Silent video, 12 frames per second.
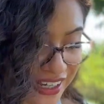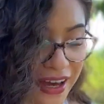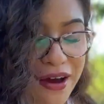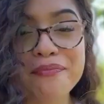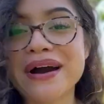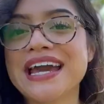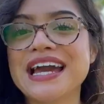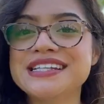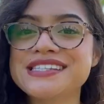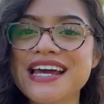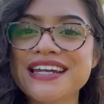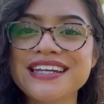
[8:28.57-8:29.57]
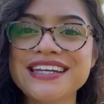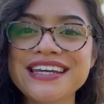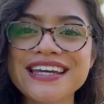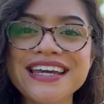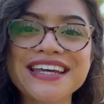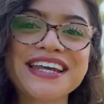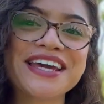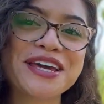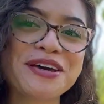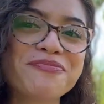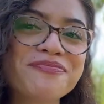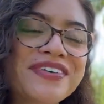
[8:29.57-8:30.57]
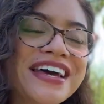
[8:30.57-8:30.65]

my identity in Him.